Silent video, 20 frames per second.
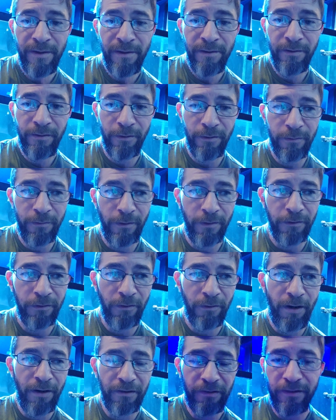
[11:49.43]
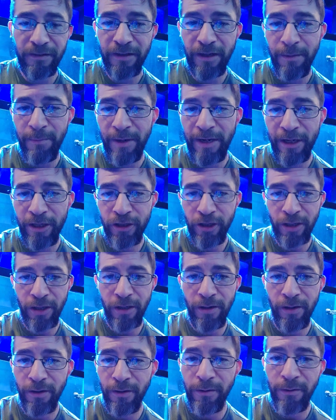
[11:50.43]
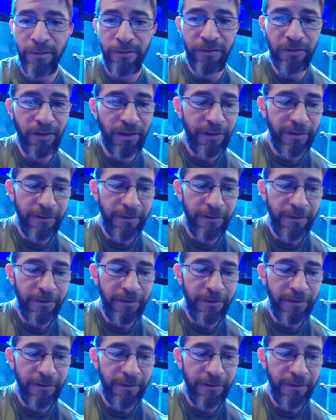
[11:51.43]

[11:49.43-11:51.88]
So as far as cross-contamination goes,